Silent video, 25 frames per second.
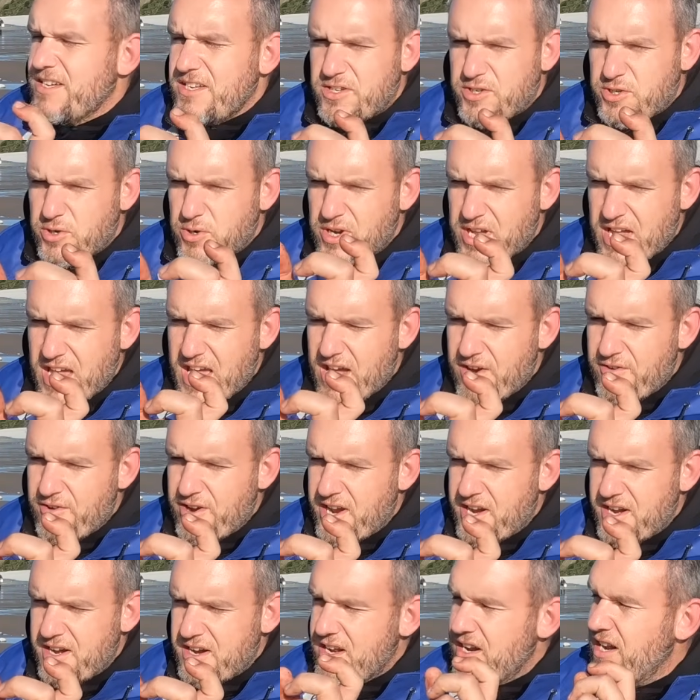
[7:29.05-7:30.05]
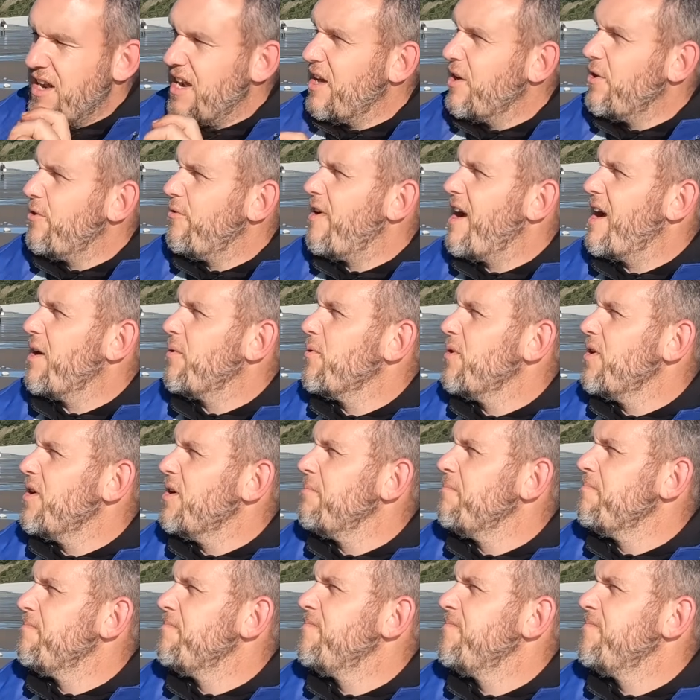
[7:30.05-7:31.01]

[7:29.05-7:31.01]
chunk of herring and a load of ragworm.